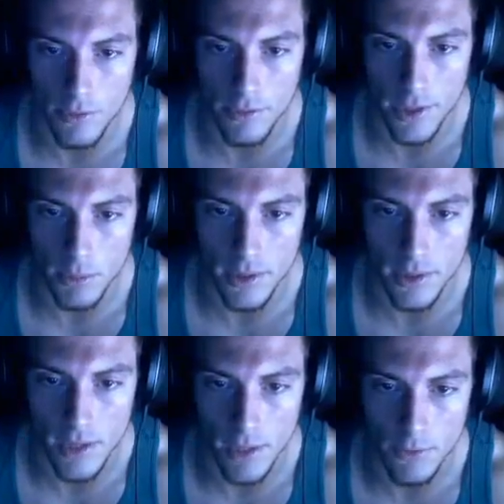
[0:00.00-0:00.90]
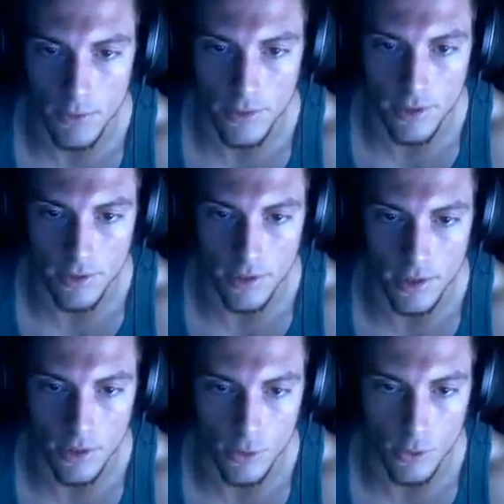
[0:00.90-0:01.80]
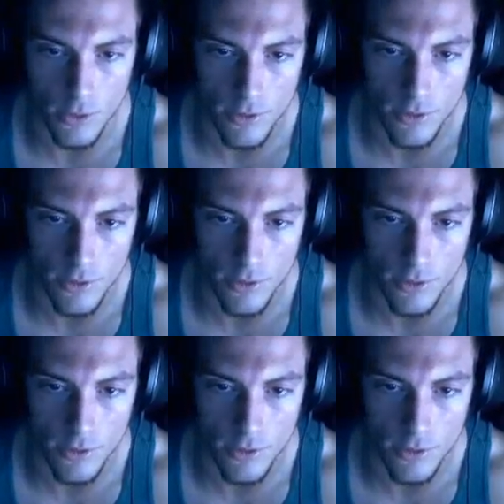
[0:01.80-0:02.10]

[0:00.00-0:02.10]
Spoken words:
big time versus things like ghosts